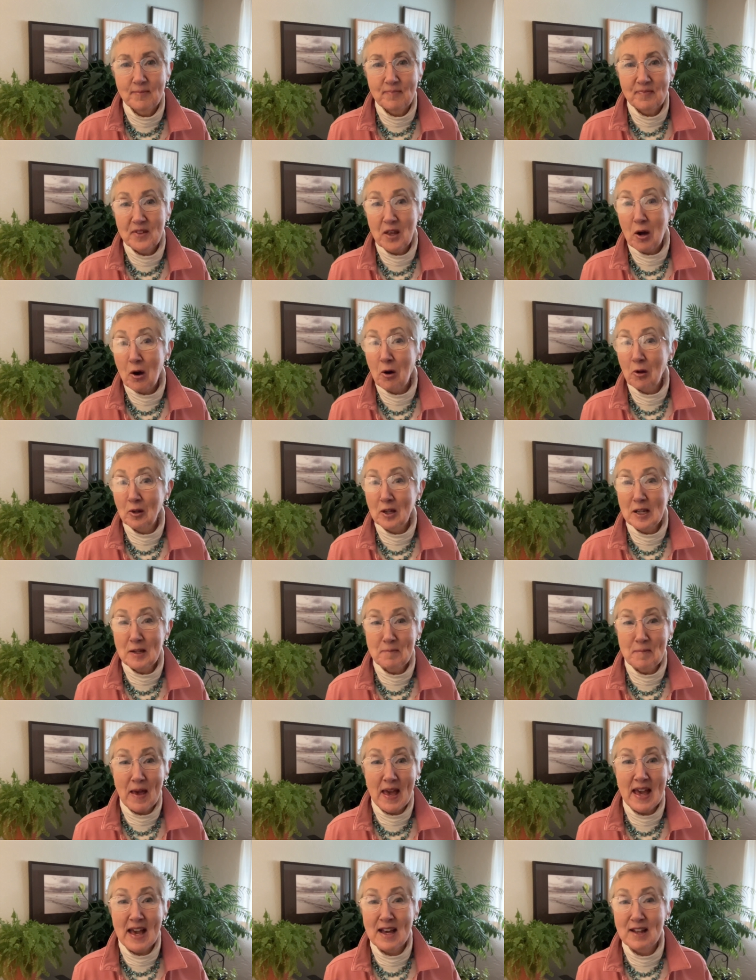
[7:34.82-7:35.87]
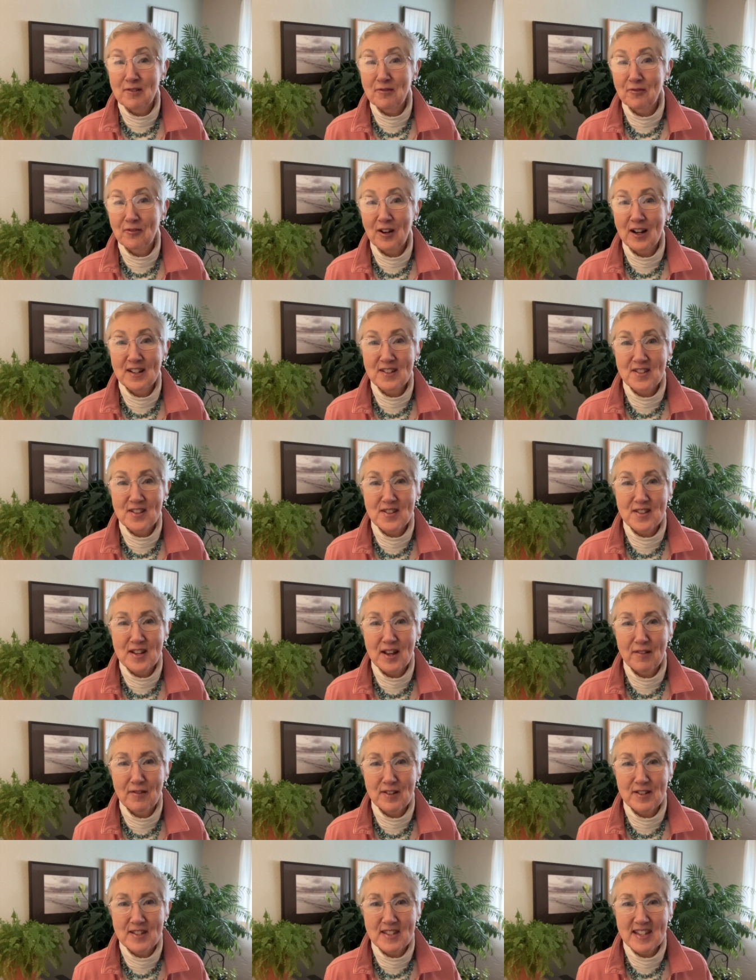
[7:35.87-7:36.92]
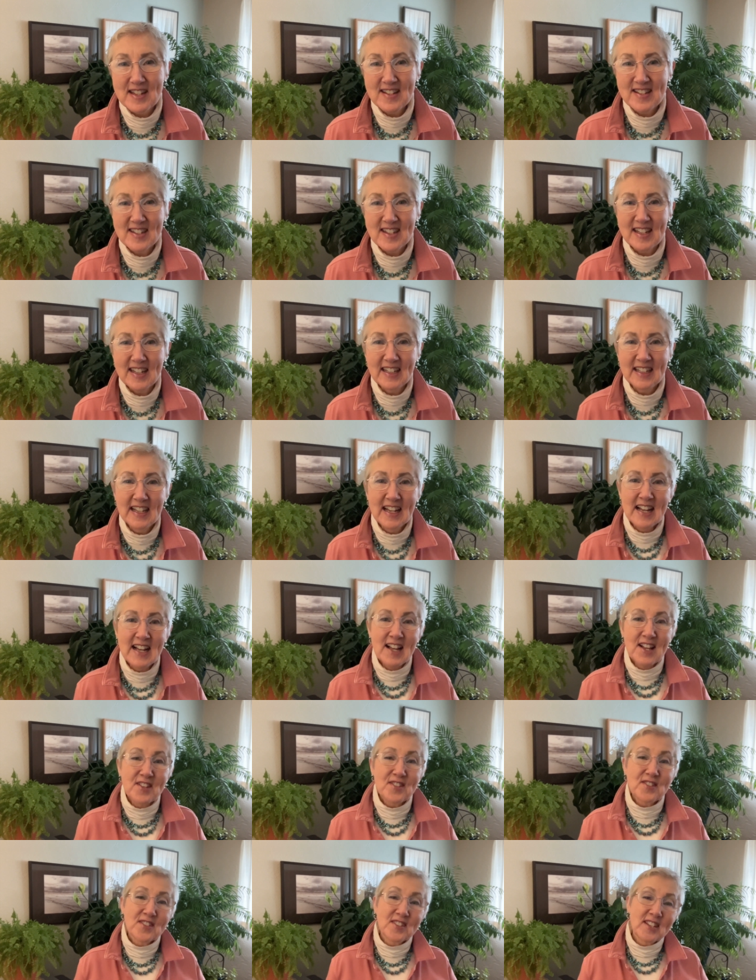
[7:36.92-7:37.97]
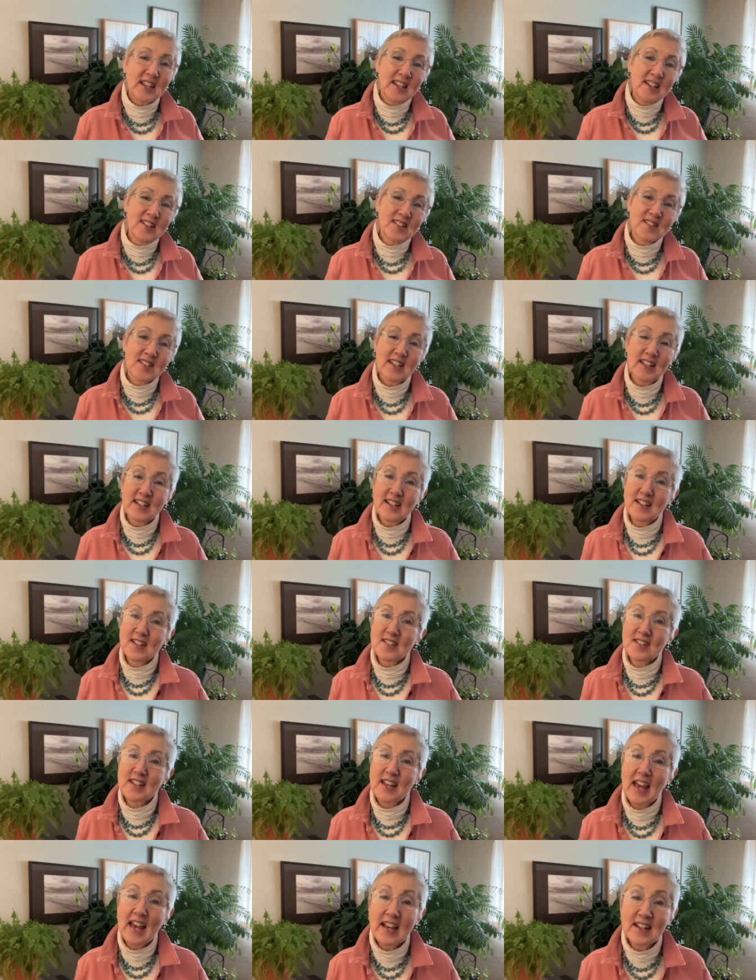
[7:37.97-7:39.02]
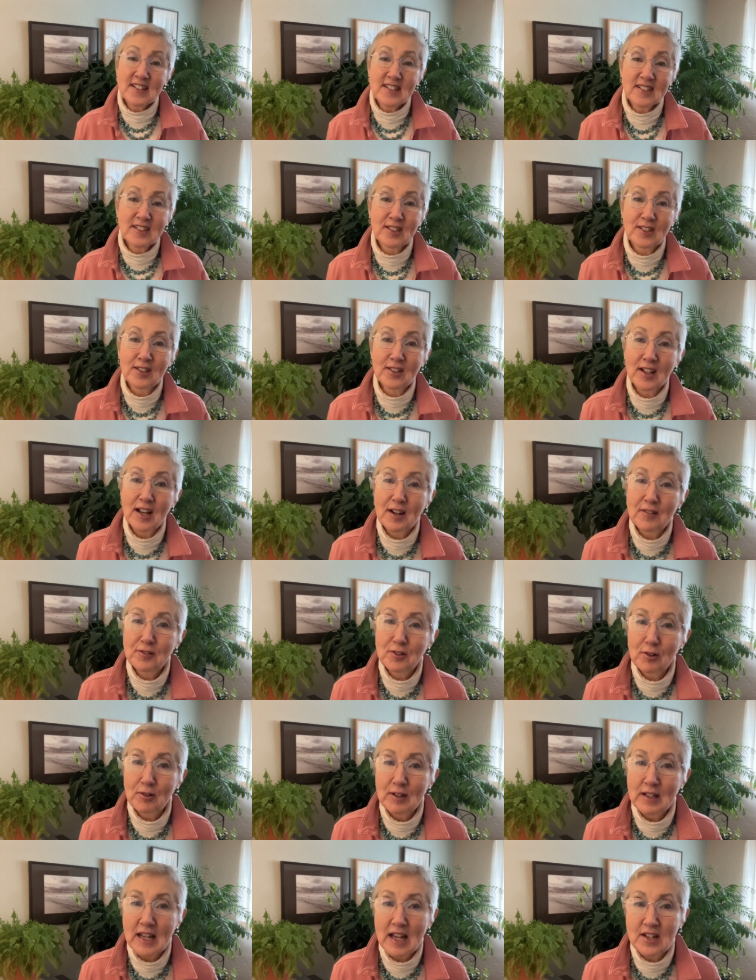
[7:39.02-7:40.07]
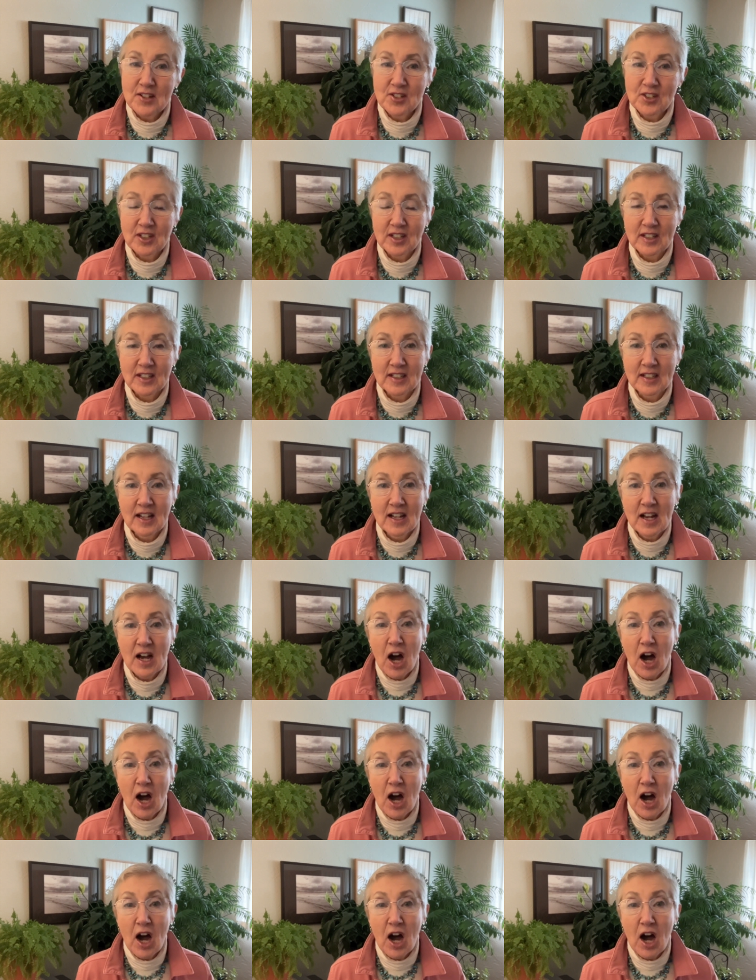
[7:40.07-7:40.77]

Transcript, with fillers: the holy man Francis of Assisi sings in his canticle of creation,